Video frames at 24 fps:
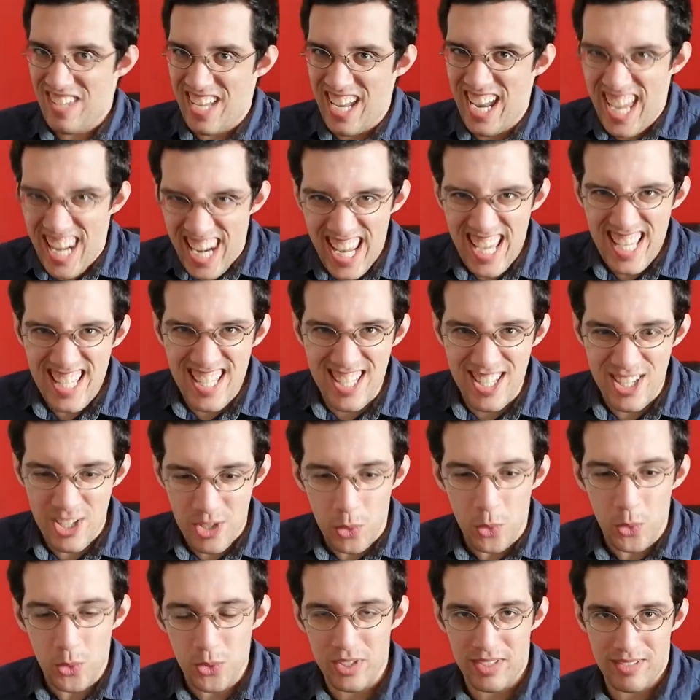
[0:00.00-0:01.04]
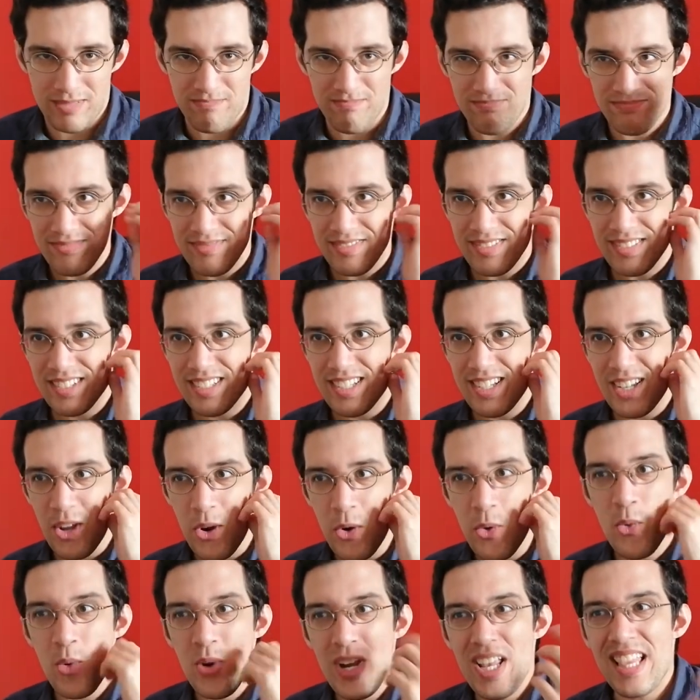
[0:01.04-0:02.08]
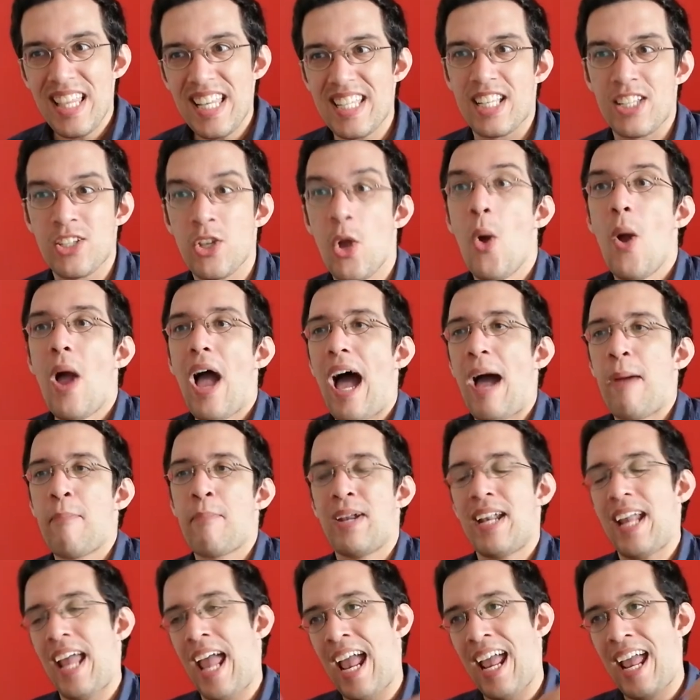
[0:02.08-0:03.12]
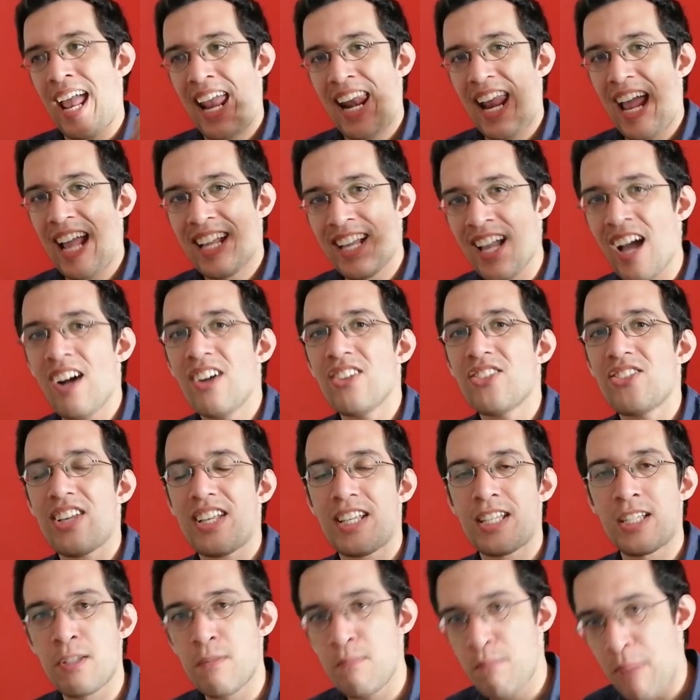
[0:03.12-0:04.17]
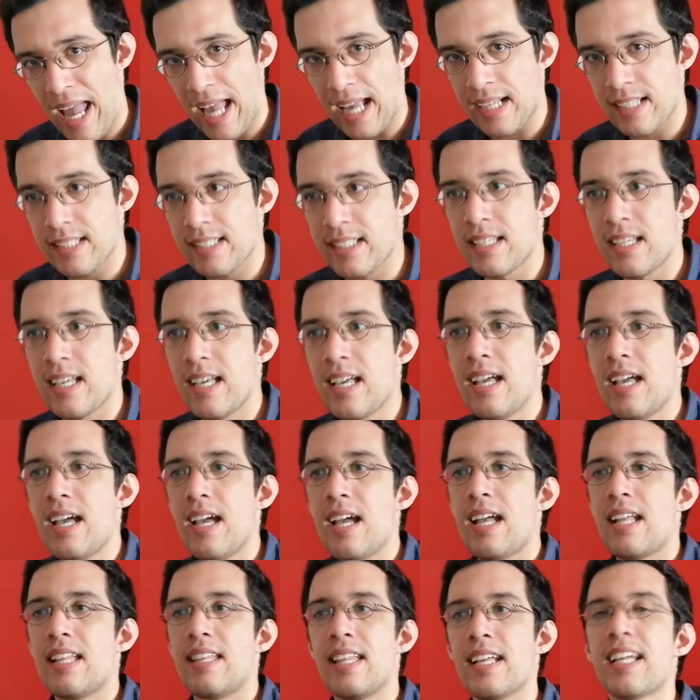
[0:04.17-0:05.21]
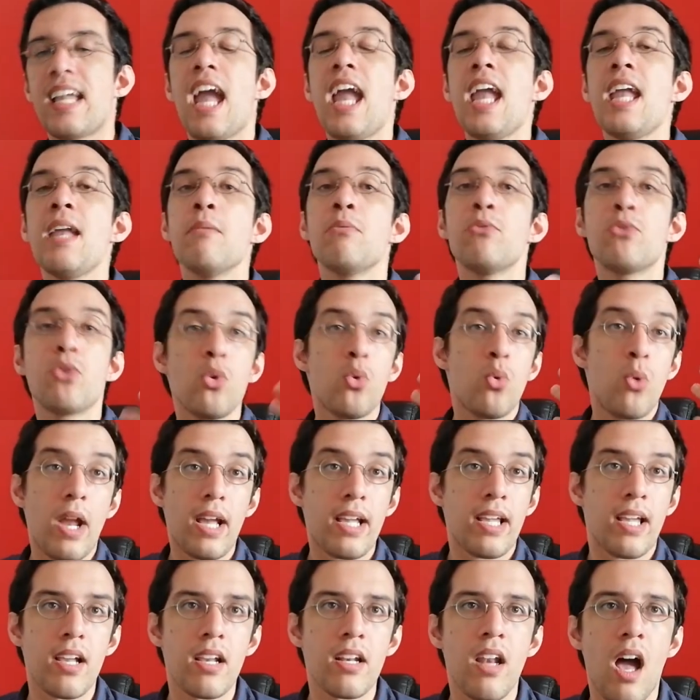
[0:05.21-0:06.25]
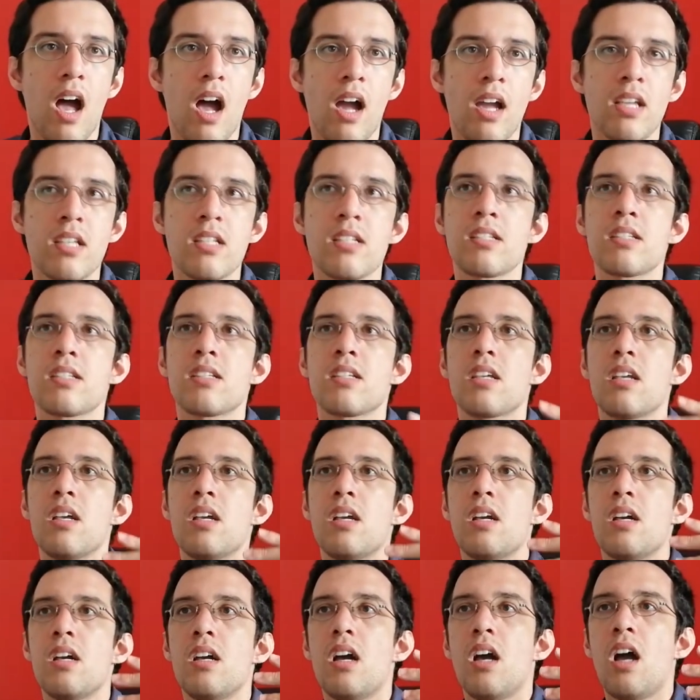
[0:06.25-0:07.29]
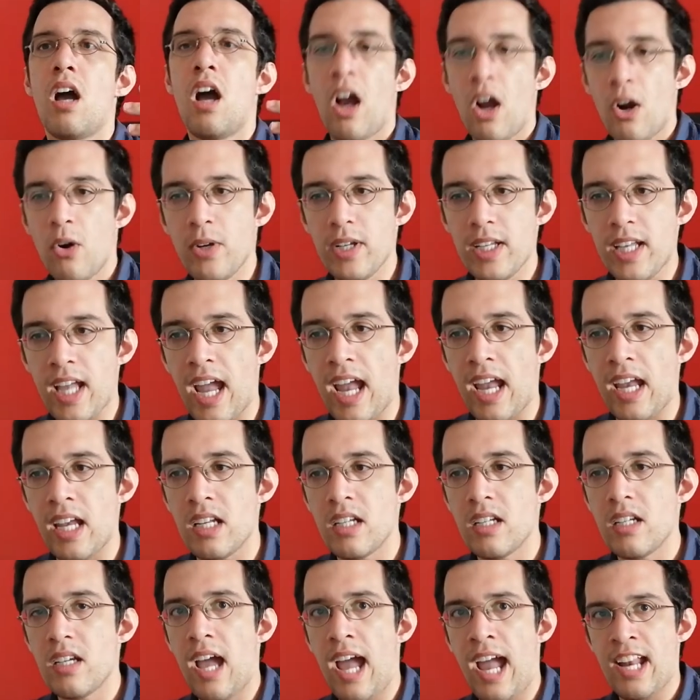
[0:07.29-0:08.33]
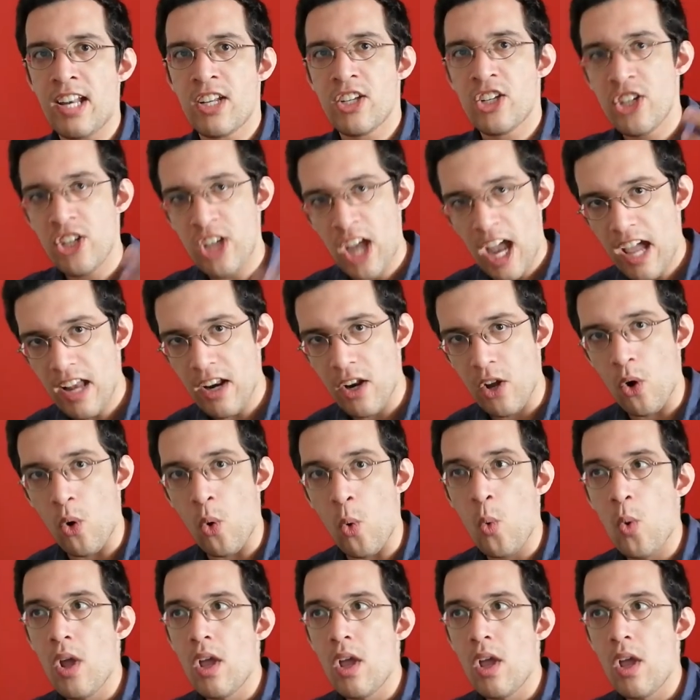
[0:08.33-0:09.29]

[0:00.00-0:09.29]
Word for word: it is sort of realistic. But and I can't expect the game to recognize Hurricane and Shadow